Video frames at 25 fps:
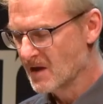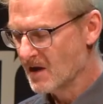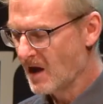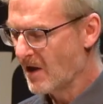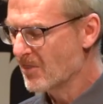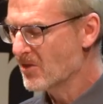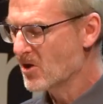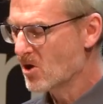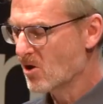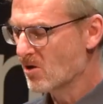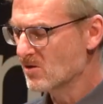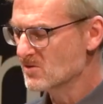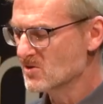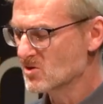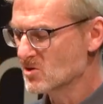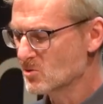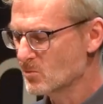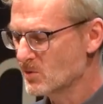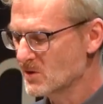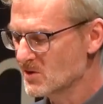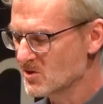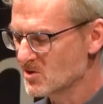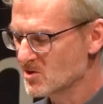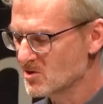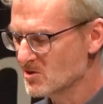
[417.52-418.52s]
and the
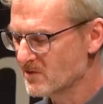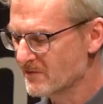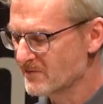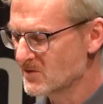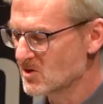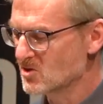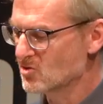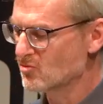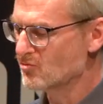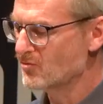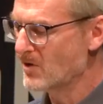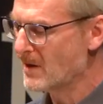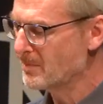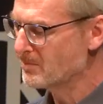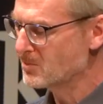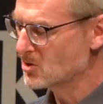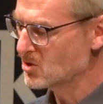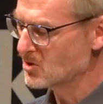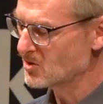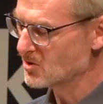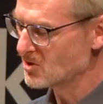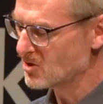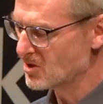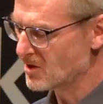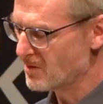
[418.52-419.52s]
consequences of
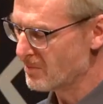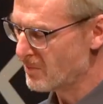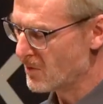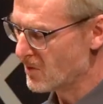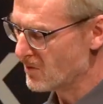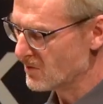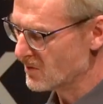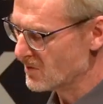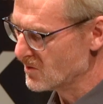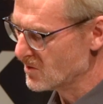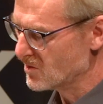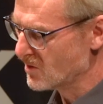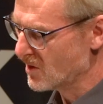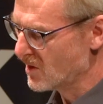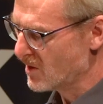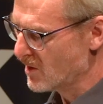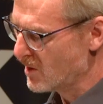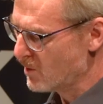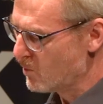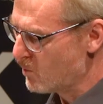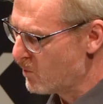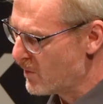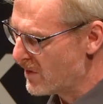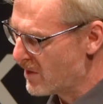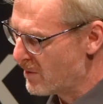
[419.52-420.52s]
disruption to the bond
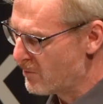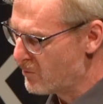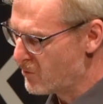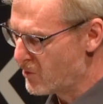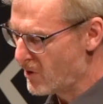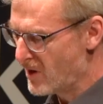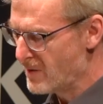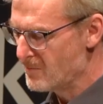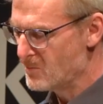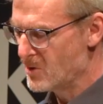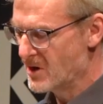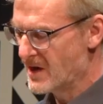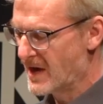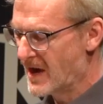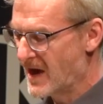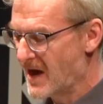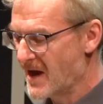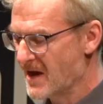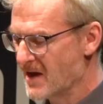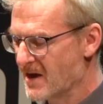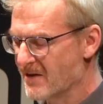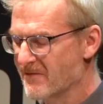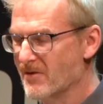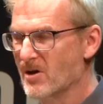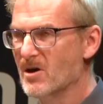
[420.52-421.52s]
with a primary
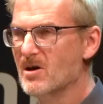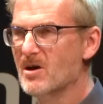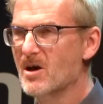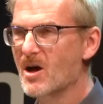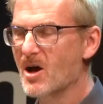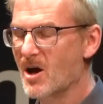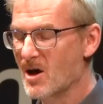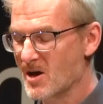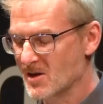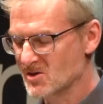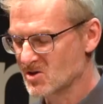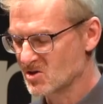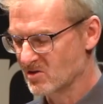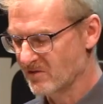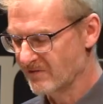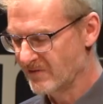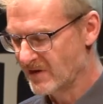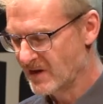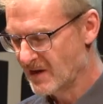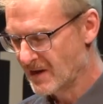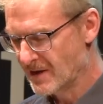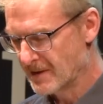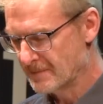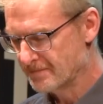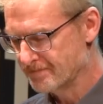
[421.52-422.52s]
caregiver are
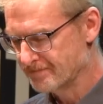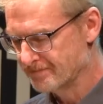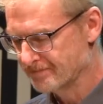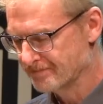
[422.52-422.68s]
severe.